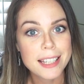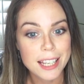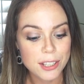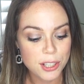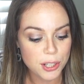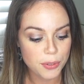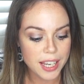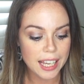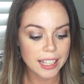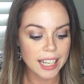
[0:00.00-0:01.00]
it into your
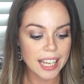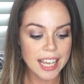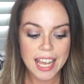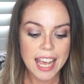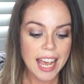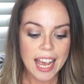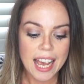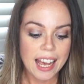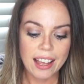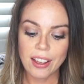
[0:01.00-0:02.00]
reality.
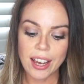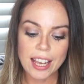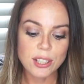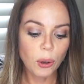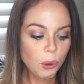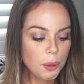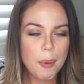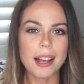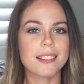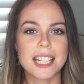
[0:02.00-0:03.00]
It's all
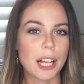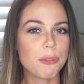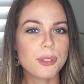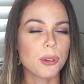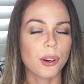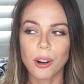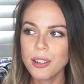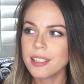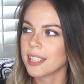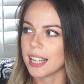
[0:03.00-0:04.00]
about self-talk,
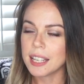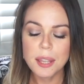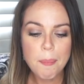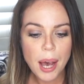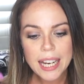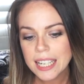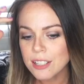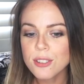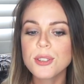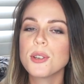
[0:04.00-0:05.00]
honestly. The mind
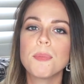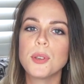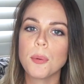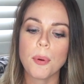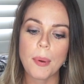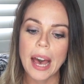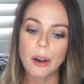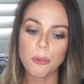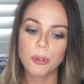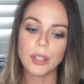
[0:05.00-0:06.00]
is super duper
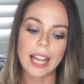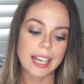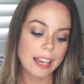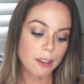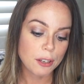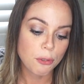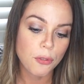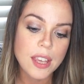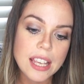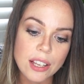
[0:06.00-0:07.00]
powerful, and I can
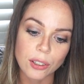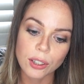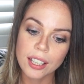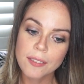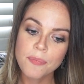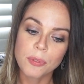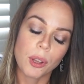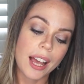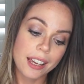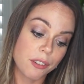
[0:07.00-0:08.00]
feel,
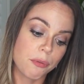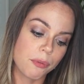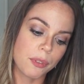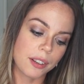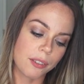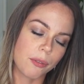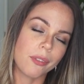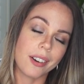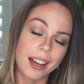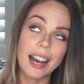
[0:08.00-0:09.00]
well, I can
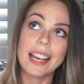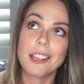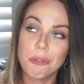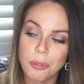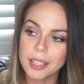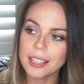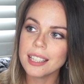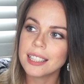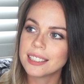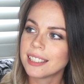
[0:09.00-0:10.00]
feel
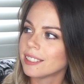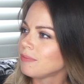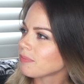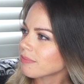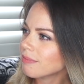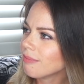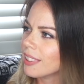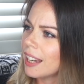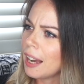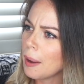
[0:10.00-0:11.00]
it.
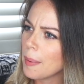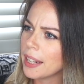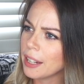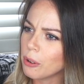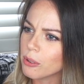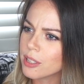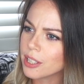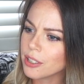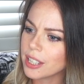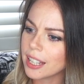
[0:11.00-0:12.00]
and I
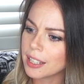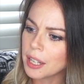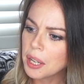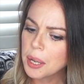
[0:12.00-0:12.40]
also can,